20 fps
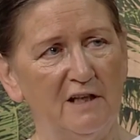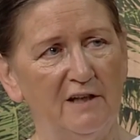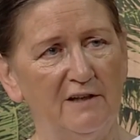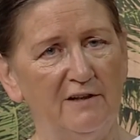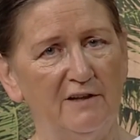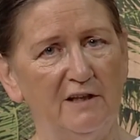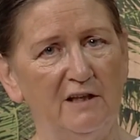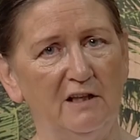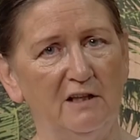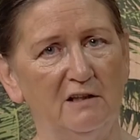I
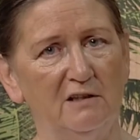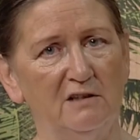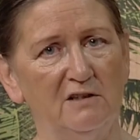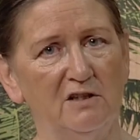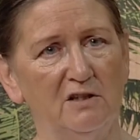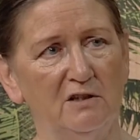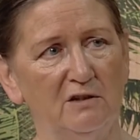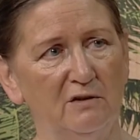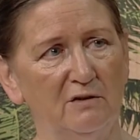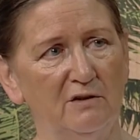think,
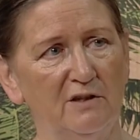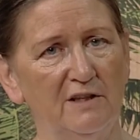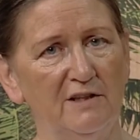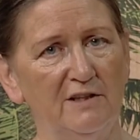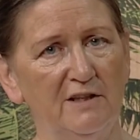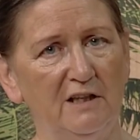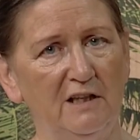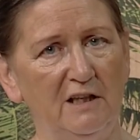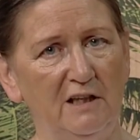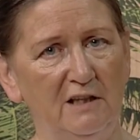to look
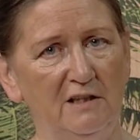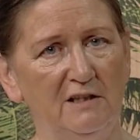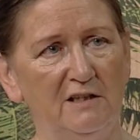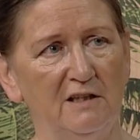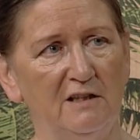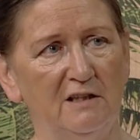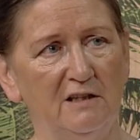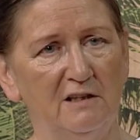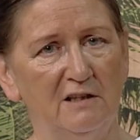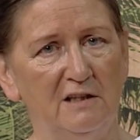at the
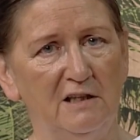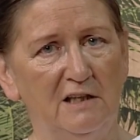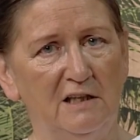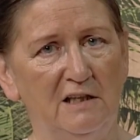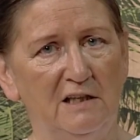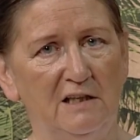Gita